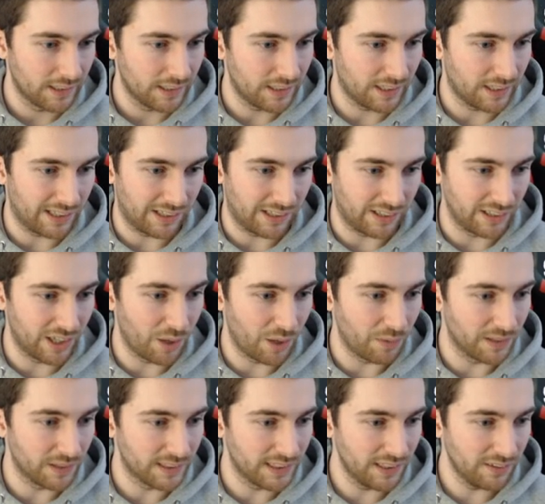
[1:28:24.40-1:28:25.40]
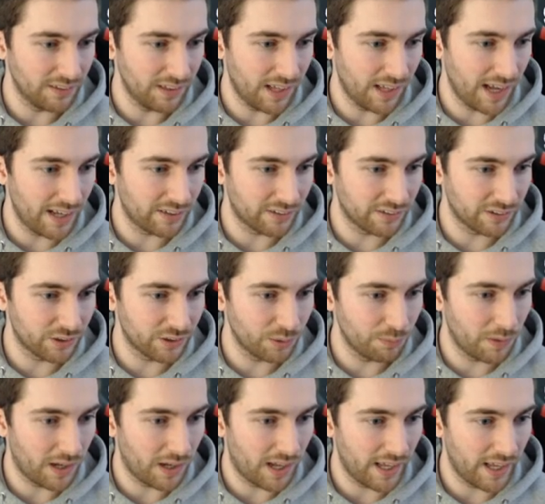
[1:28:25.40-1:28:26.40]
Oh, Noah, see you later.
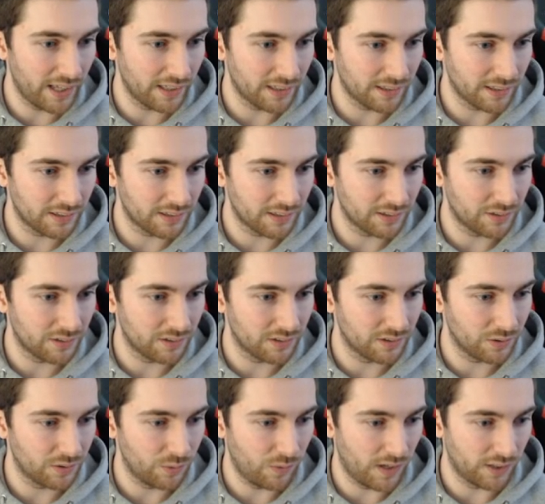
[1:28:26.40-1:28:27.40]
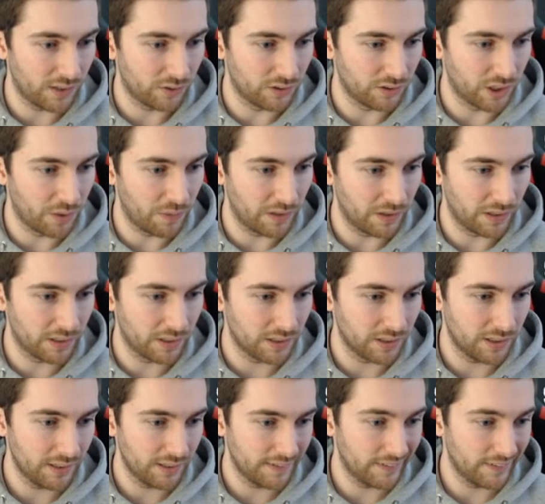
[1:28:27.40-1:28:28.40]
Goodbye. Oh, hang on, Noah.
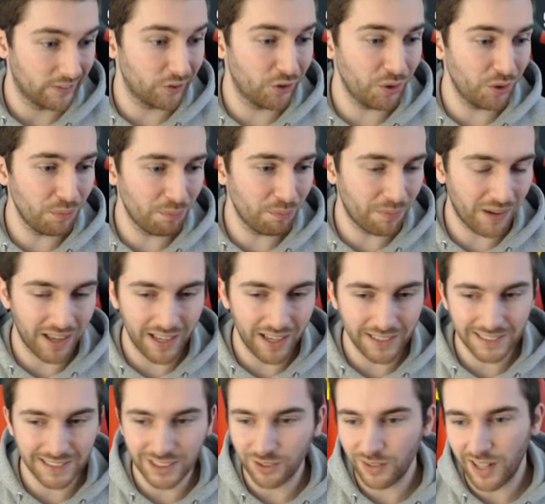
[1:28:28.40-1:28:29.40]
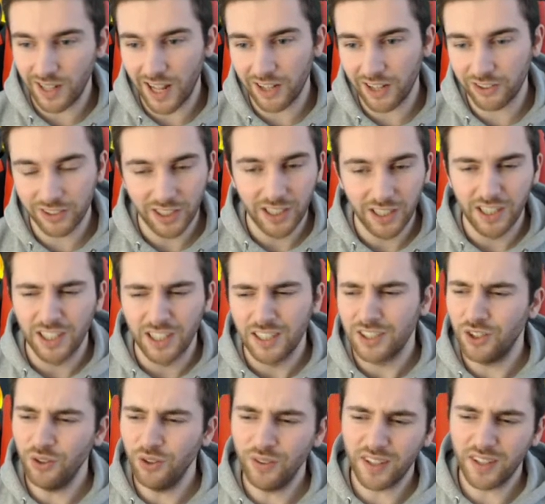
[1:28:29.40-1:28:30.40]
Goodbye. See you later.
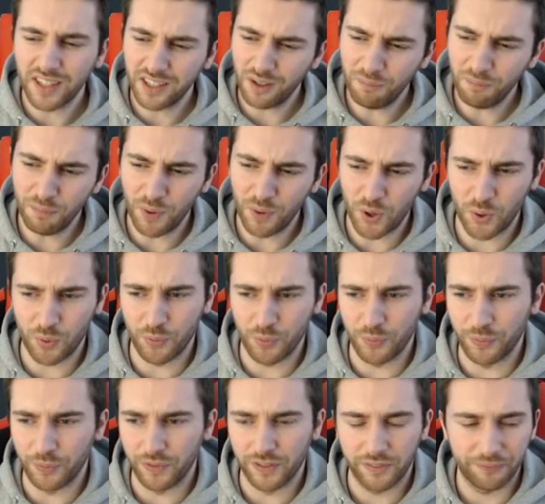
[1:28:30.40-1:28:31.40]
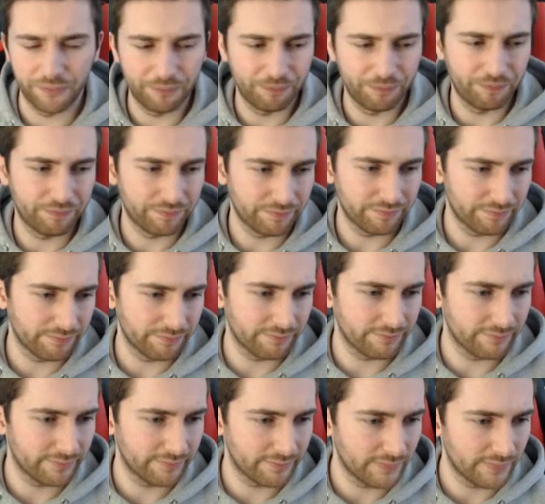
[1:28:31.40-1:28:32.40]
two K, come on.
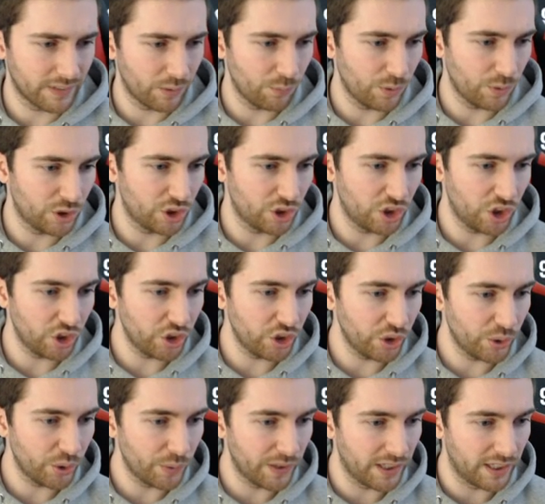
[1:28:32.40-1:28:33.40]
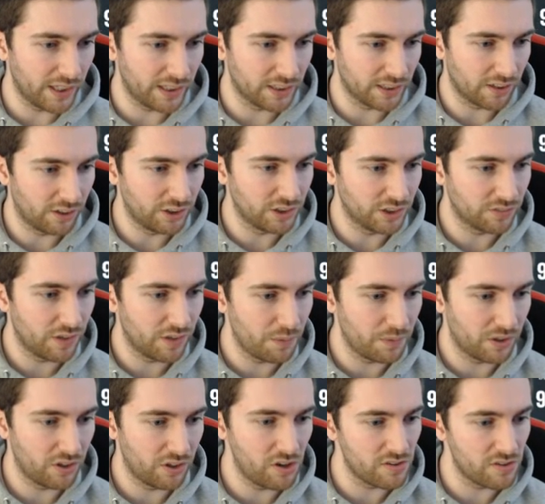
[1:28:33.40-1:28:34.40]
What you doing? Can't use Flip.
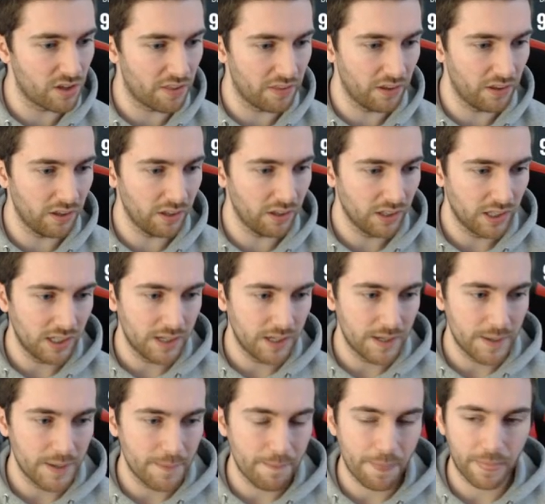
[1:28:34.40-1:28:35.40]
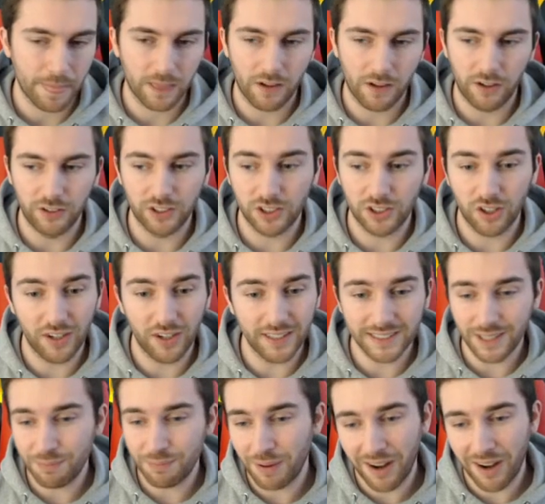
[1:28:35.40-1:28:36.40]
You can use other. Can't use
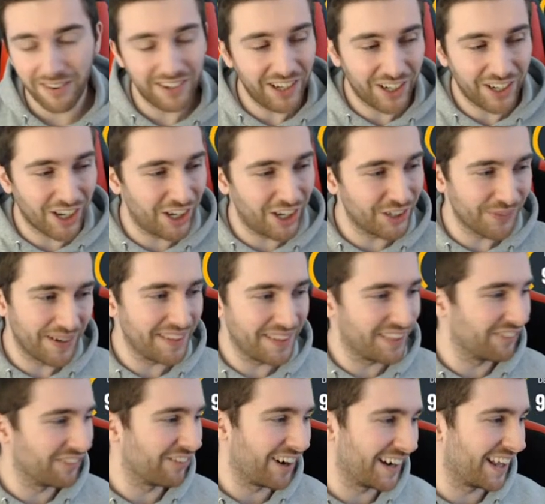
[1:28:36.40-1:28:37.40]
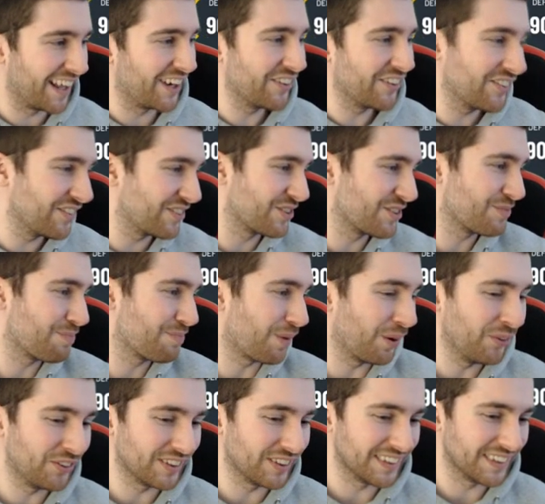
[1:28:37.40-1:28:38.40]
Sonics. Apparently, I can't do anything right now because this is
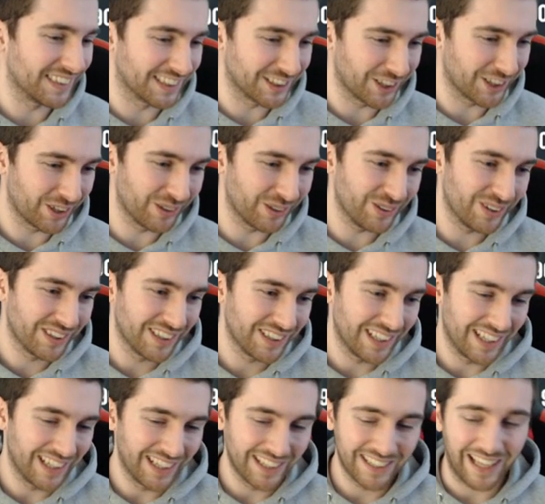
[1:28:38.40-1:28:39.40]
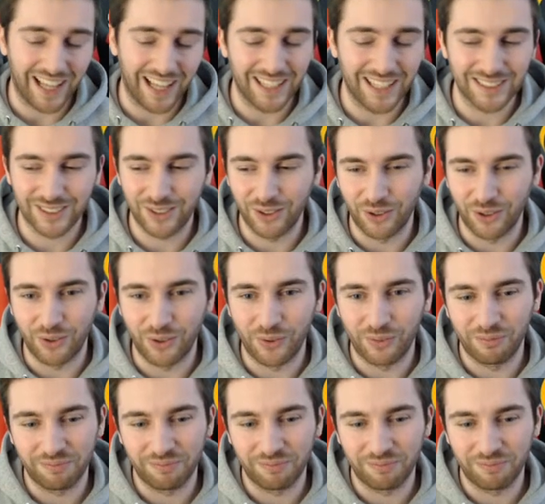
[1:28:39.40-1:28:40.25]
broken, so... That's cool.